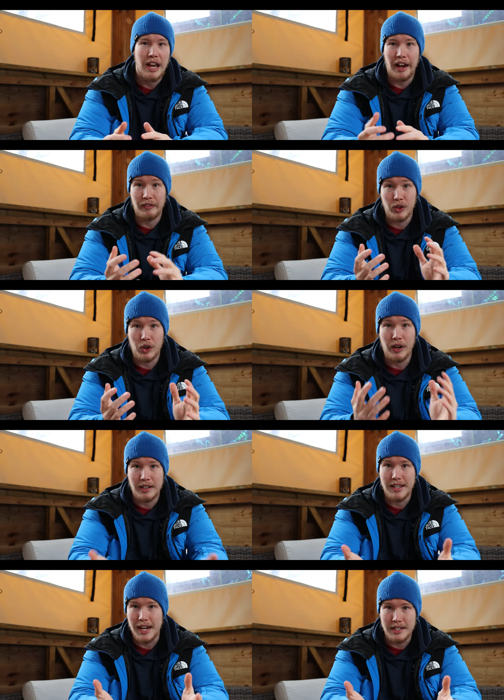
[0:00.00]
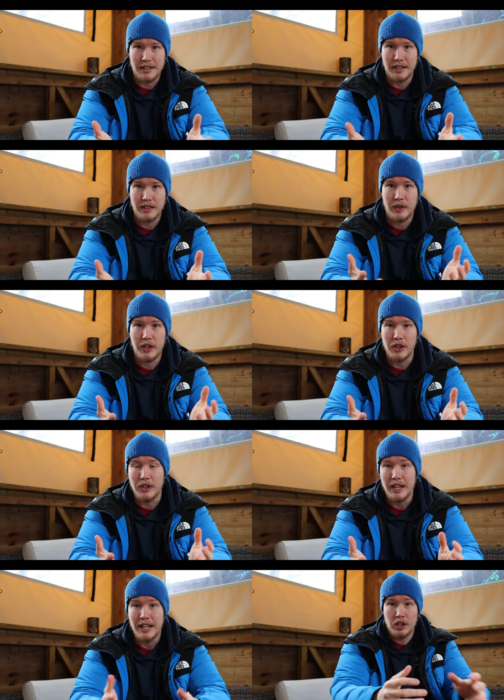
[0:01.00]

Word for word: I haven't got around to editing this video.